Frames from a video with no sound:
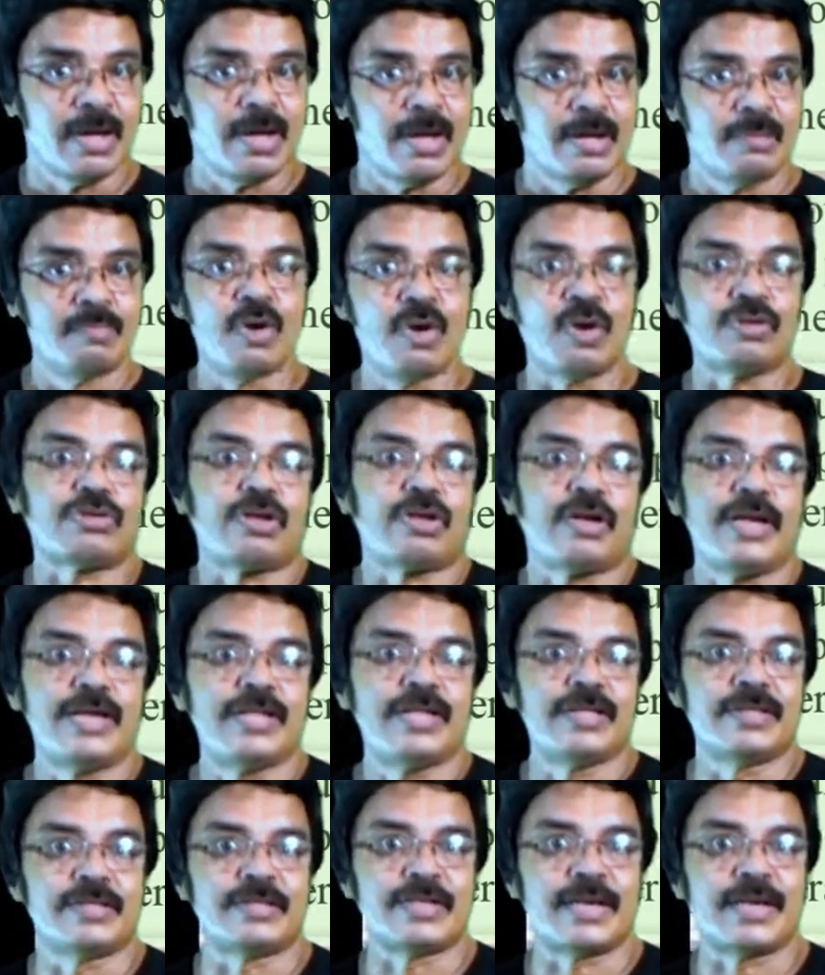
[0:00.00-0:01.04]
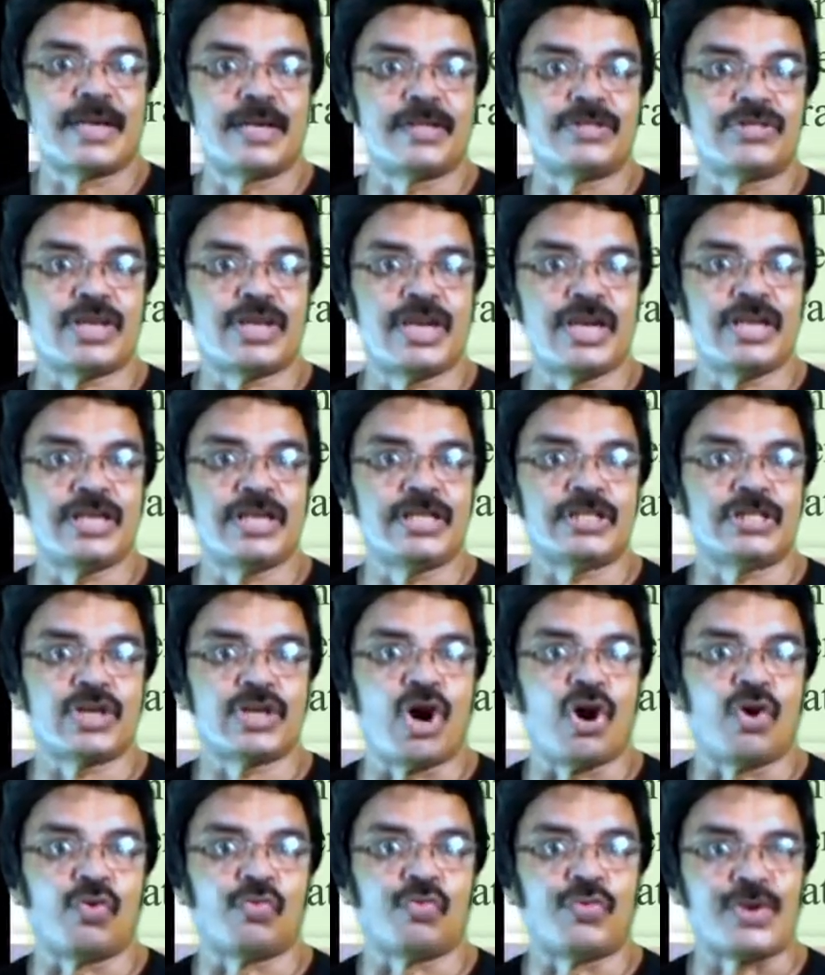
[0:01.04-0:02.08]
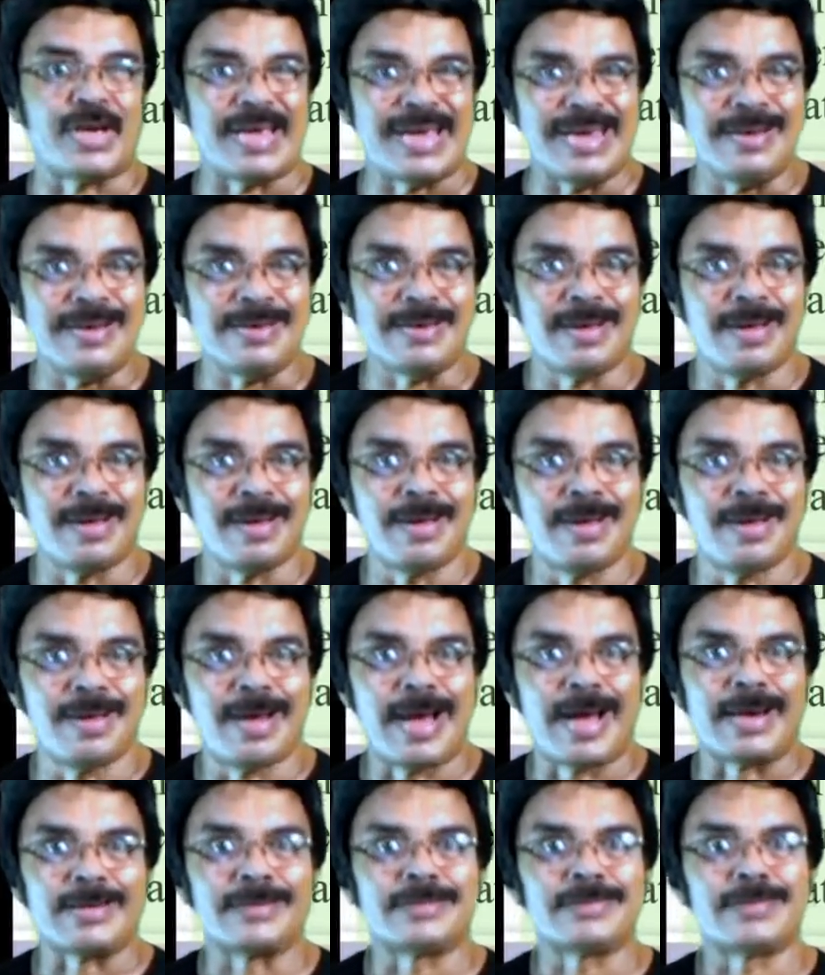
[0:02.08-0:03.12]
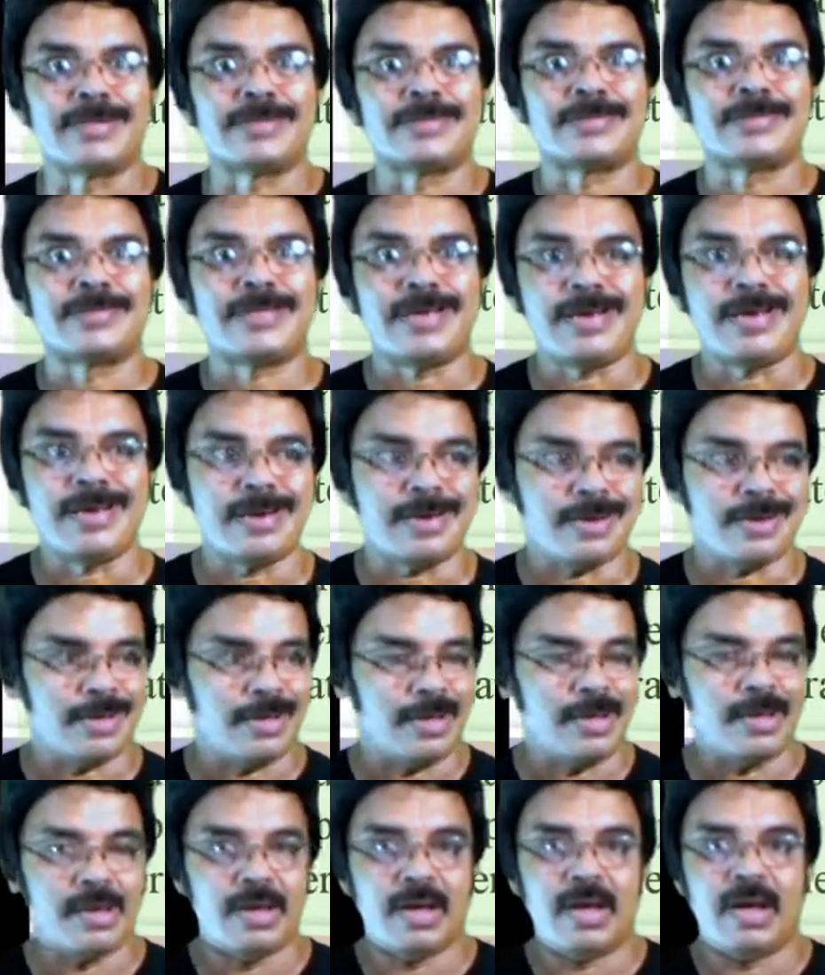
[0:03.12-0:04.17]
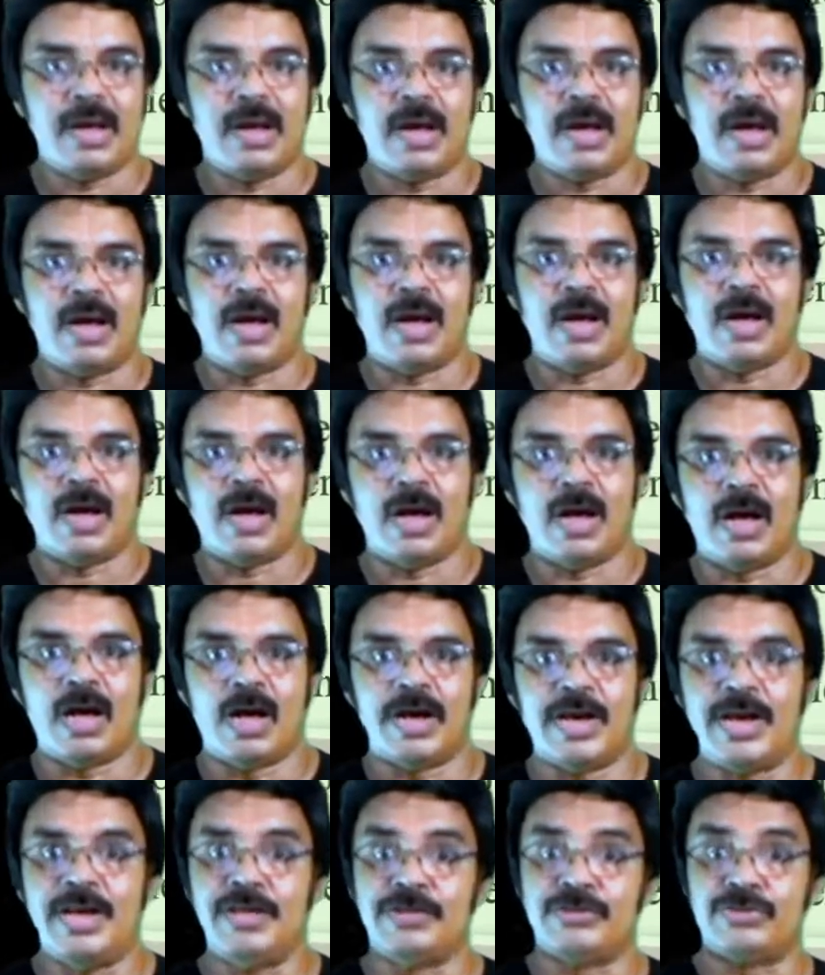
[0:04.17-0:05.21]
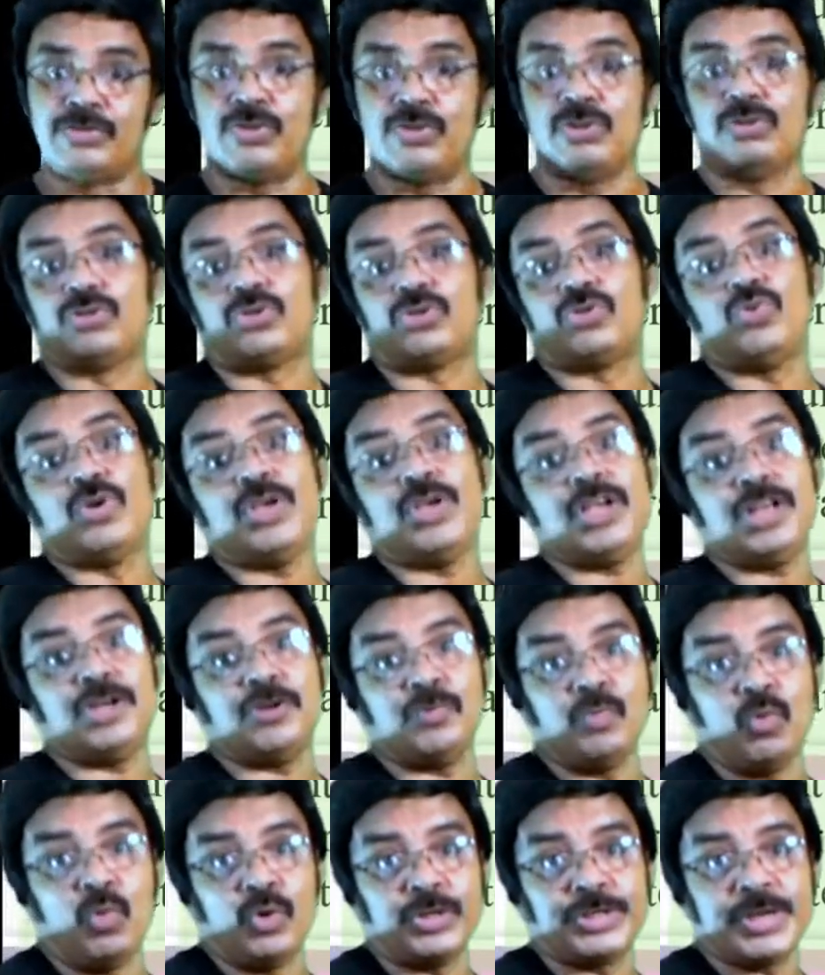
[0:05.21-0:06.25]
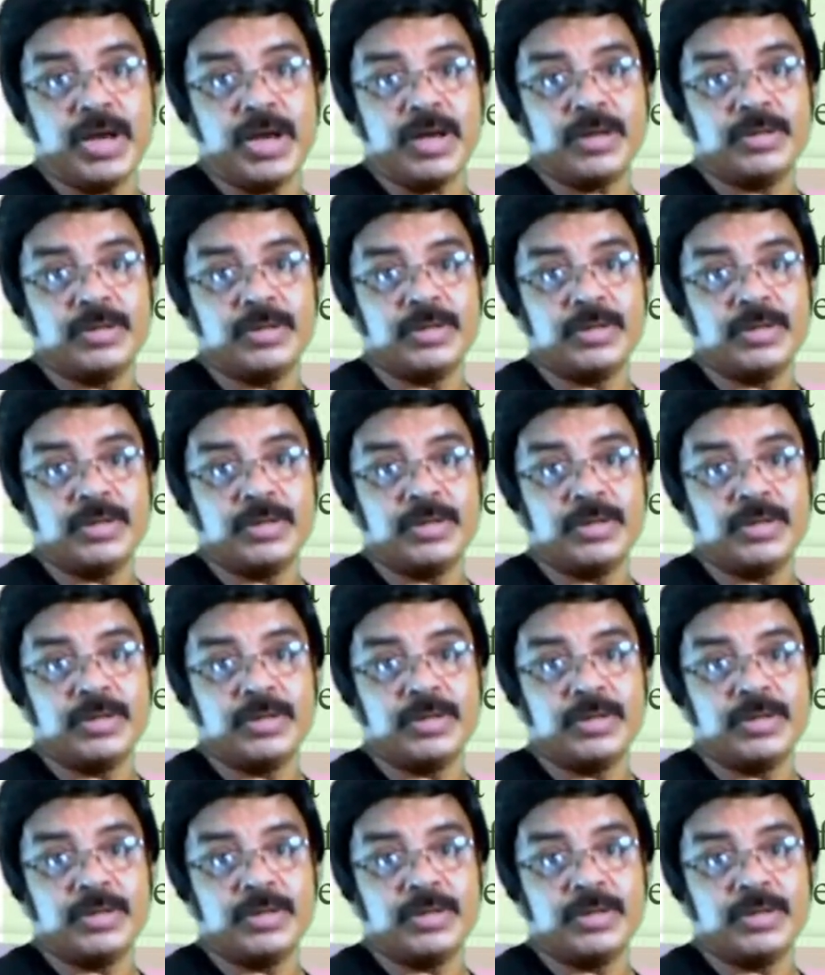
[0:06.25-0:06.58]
Mostly this energy is of heat, and this heat is used to heat water.